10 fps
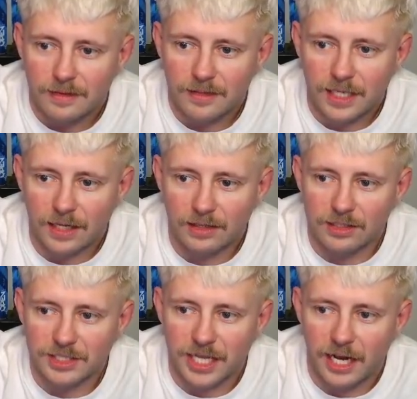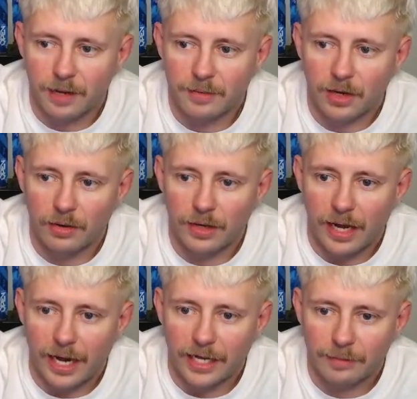Getting a little stand up going.
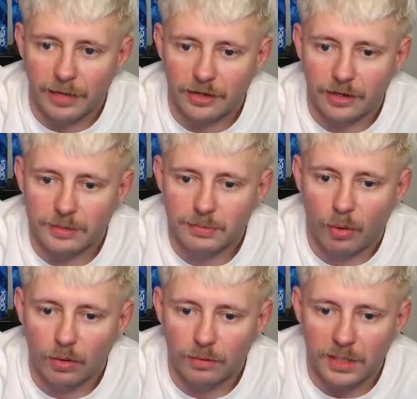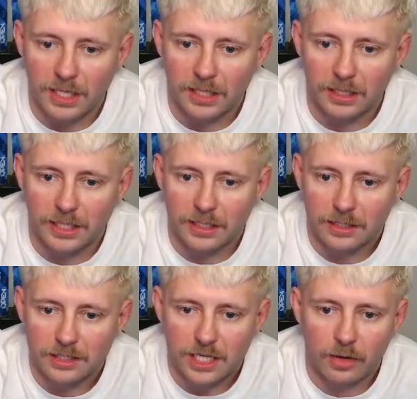I get my grips, pull immediately,
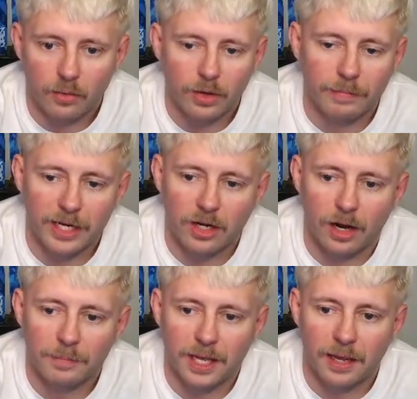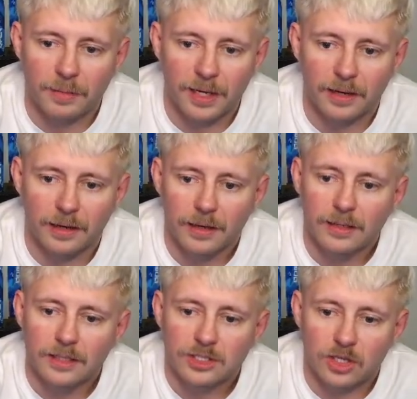kind of work my comp game here.
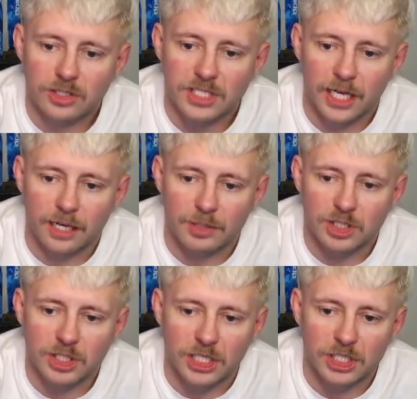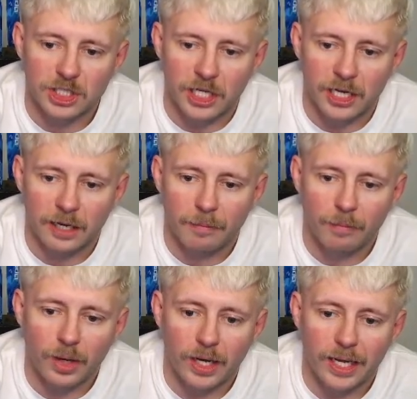Start setting up a shin to shin,
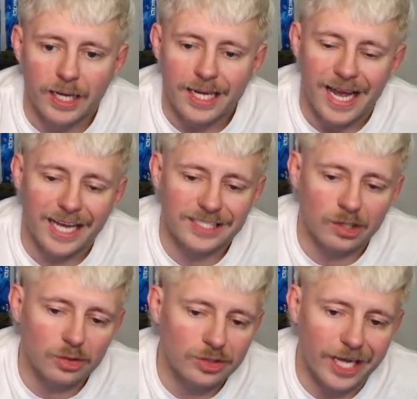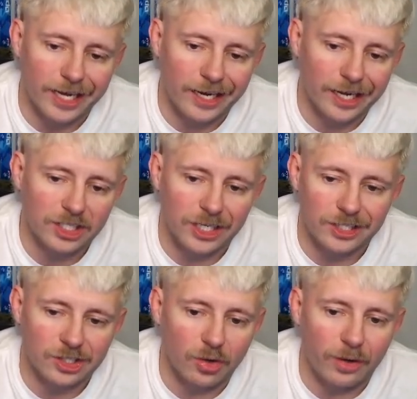but as I lose that connection, I
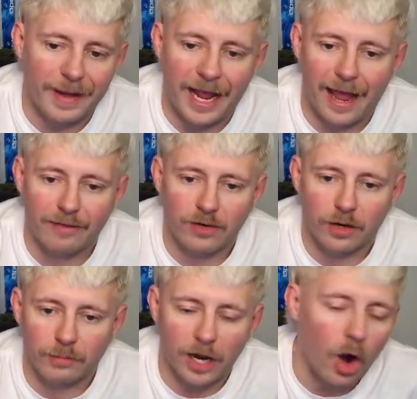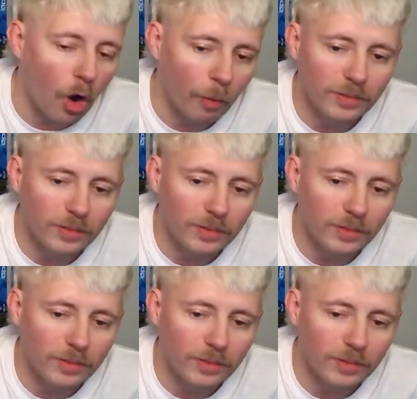just go to my half guard, my home.